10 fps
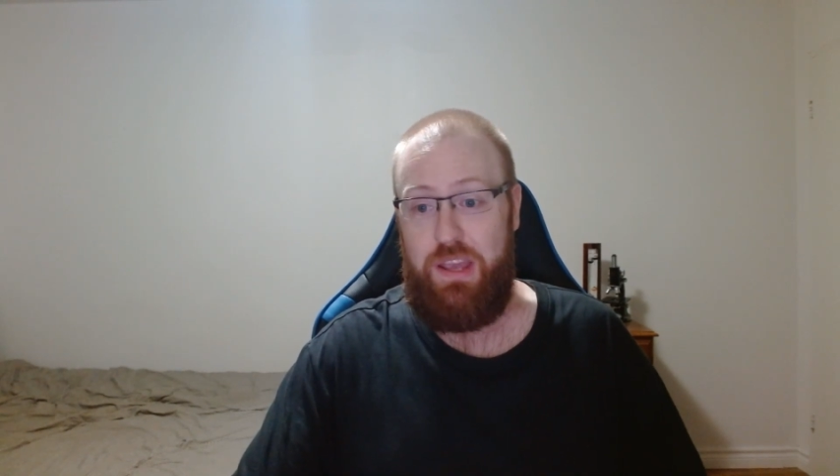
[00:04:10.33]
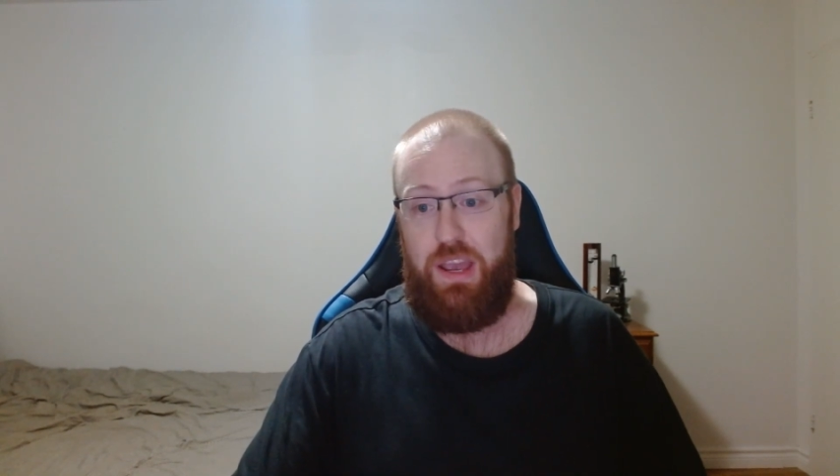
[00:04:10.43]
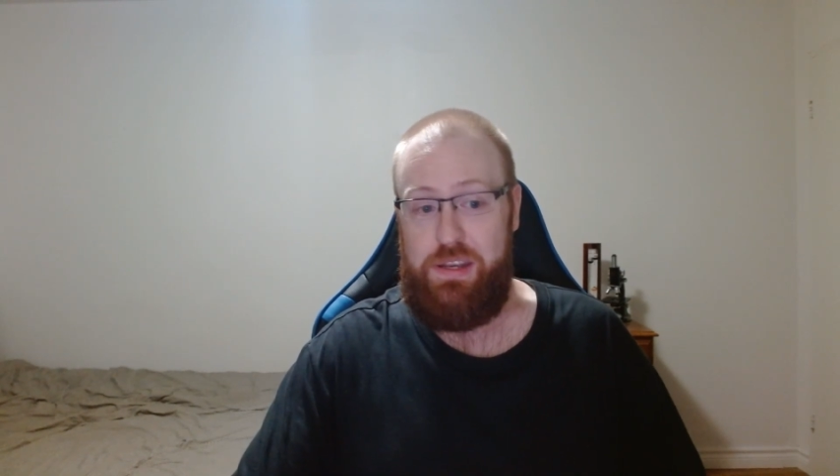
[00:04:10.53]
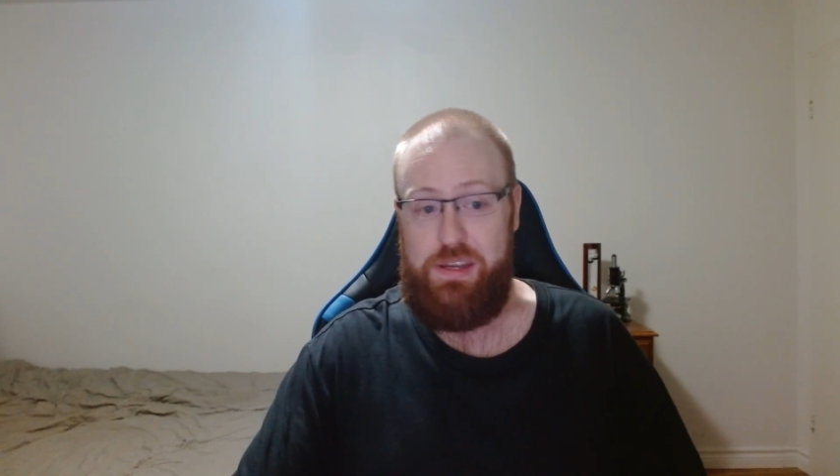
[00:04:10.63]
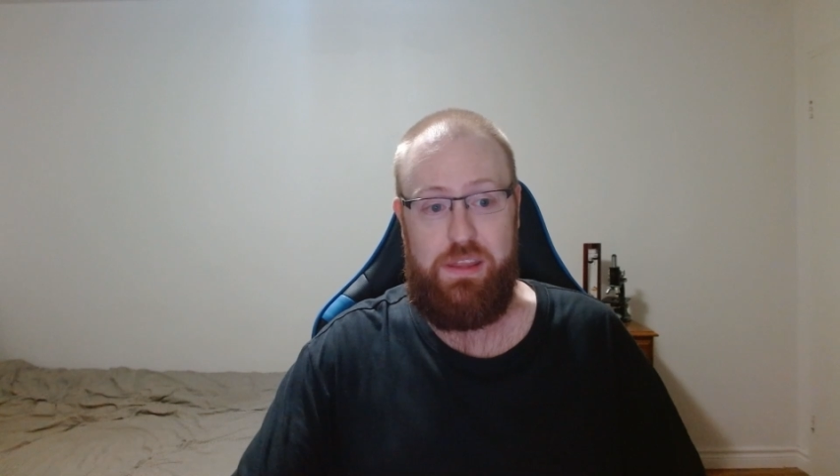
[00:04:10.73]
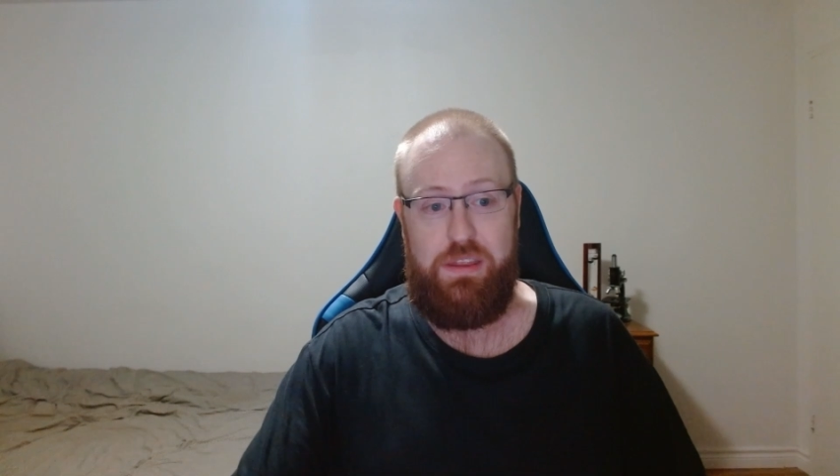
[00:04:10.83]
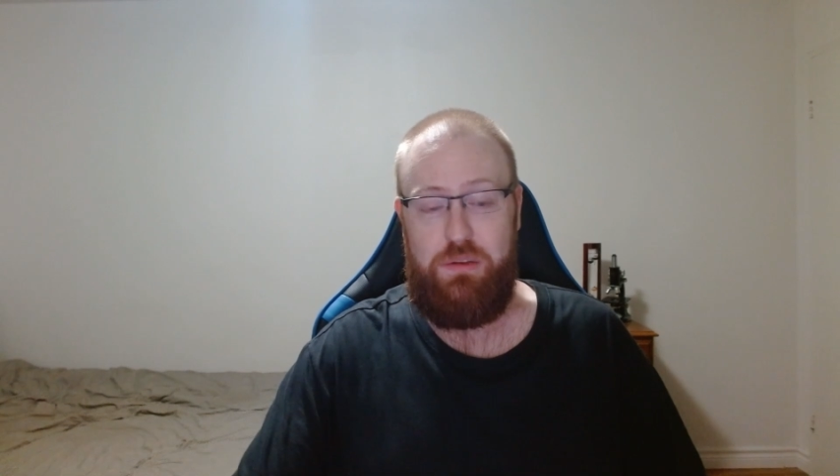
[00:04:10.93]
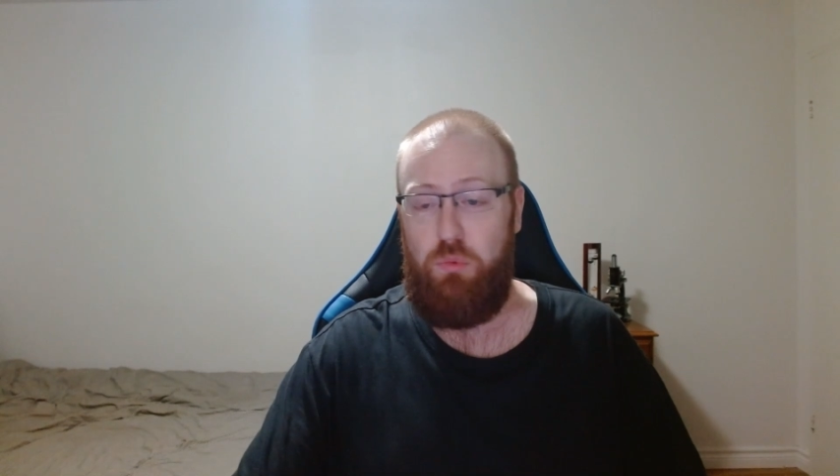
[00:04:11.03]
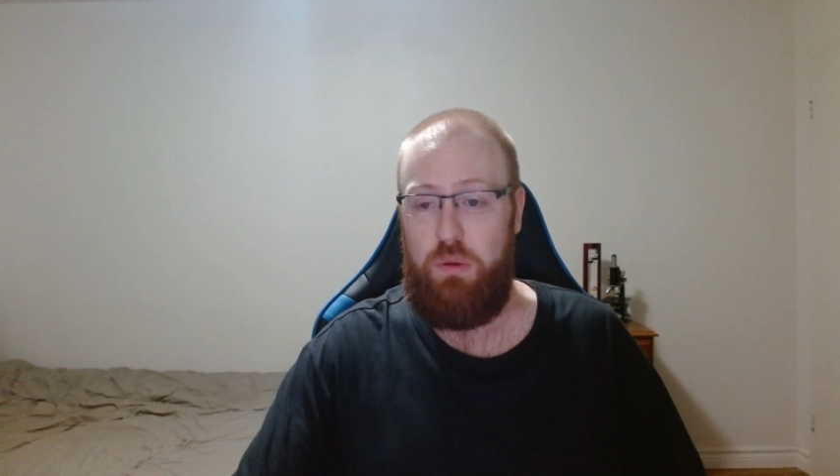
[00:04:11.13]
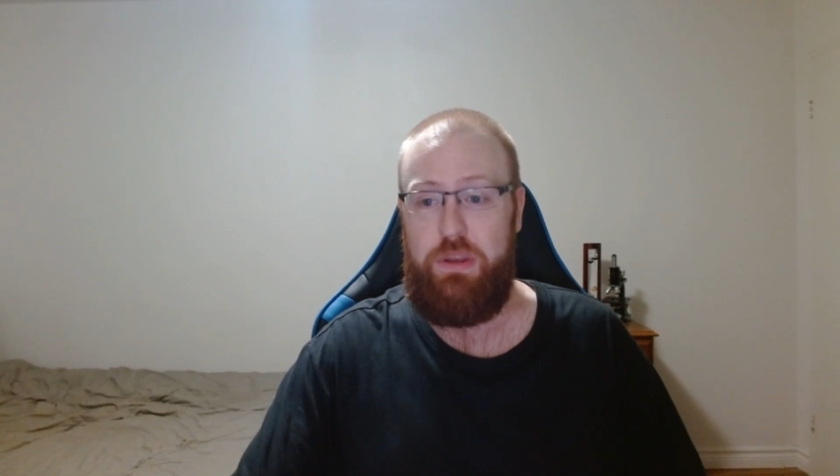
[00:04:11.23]
idea that
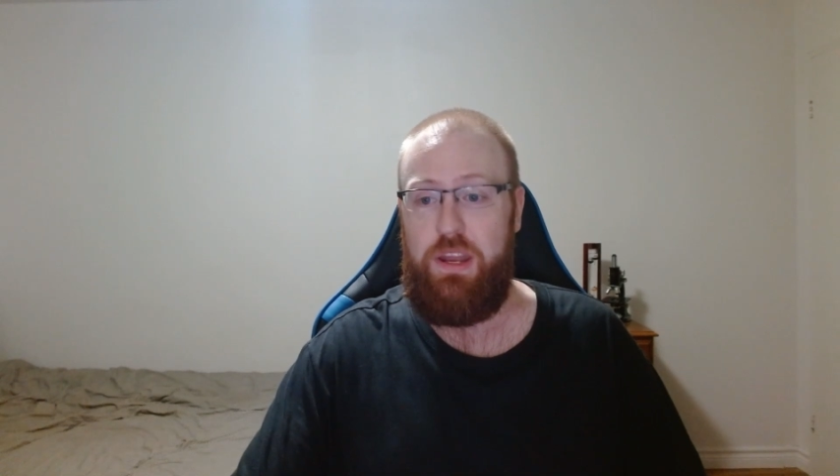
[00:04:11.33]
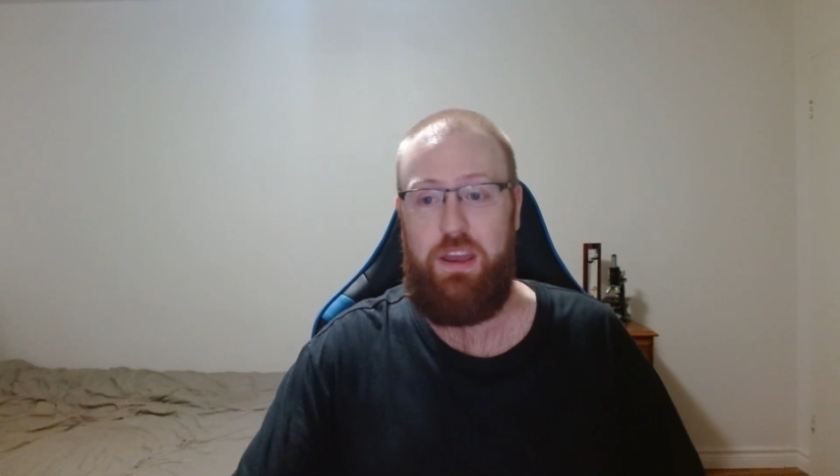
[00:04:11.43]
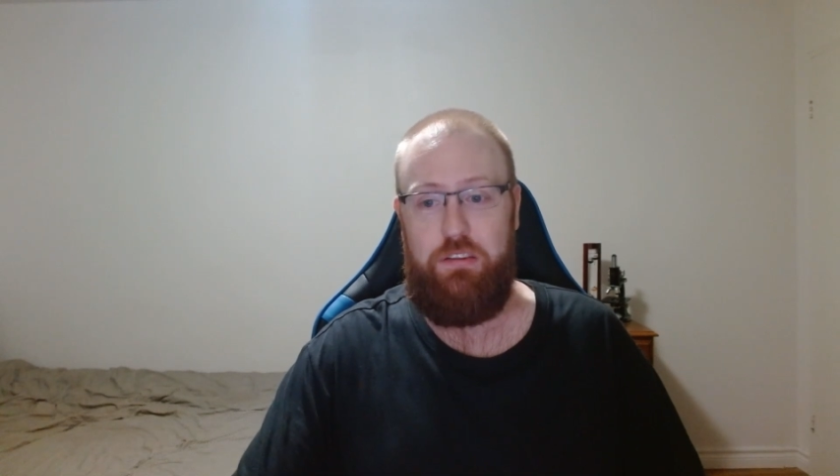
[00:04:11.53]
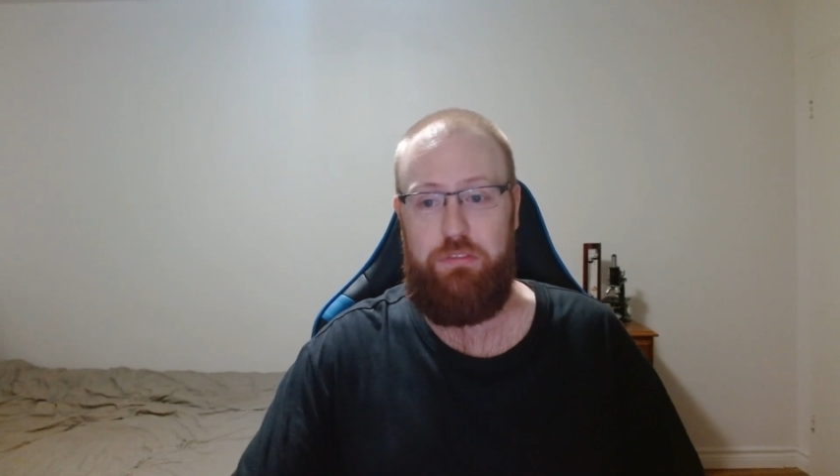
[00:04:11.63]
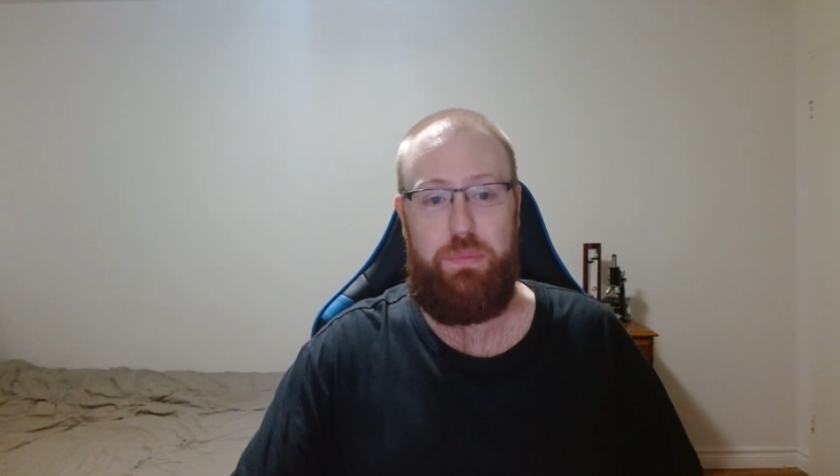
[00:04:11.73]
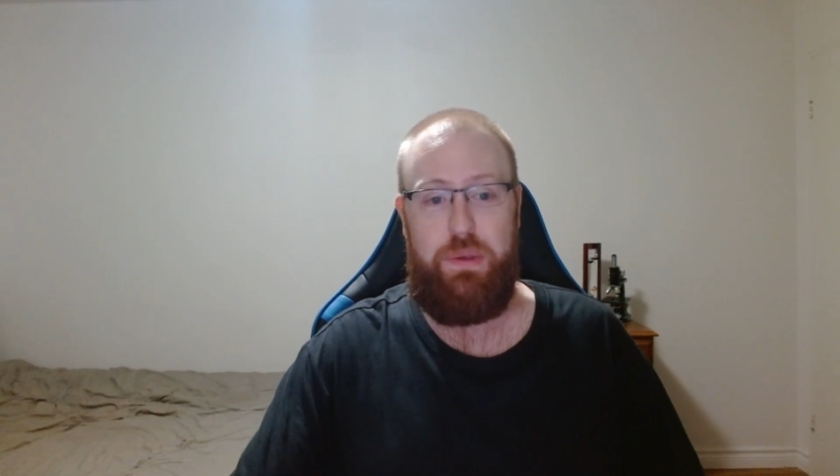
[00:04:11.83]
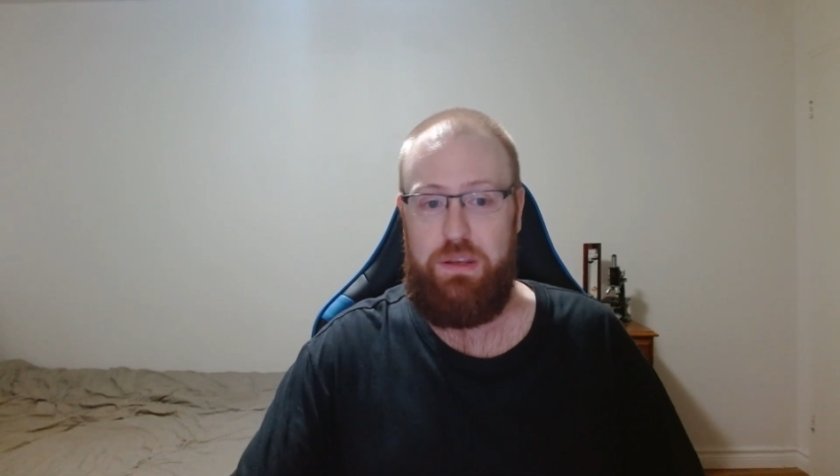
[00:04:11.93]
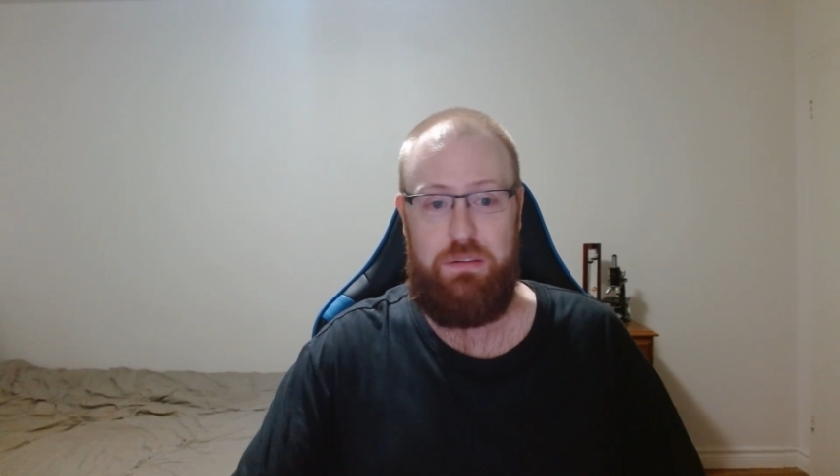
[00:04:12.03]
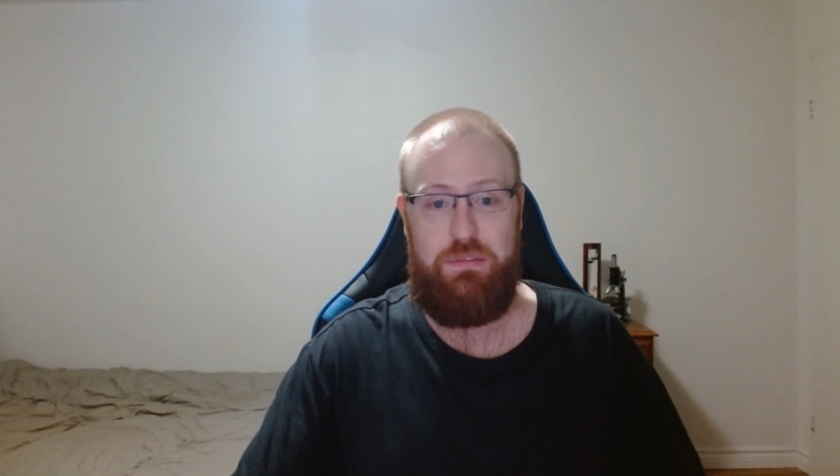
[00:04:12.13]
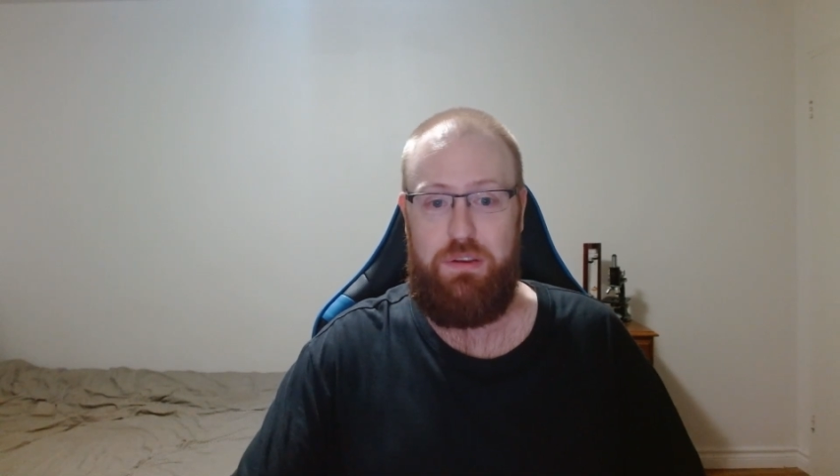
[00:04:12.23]
women have
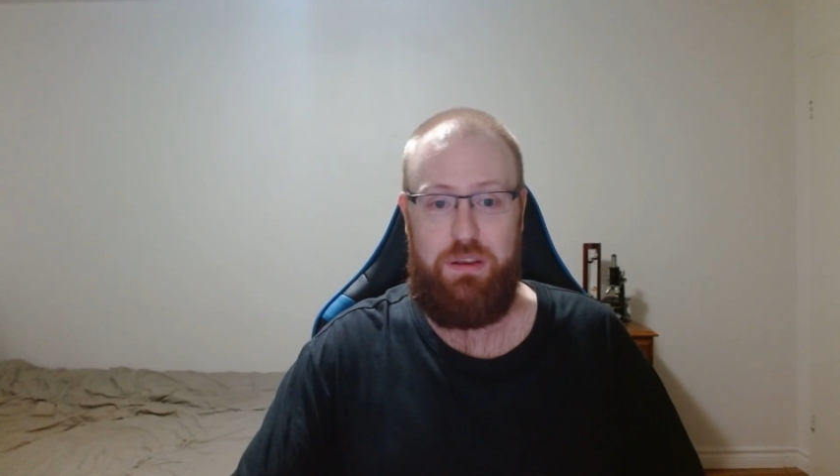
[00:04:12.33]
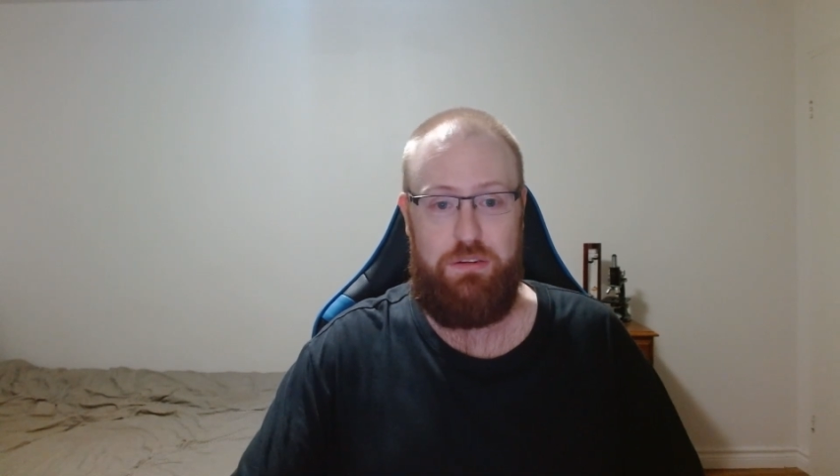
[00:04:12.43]
been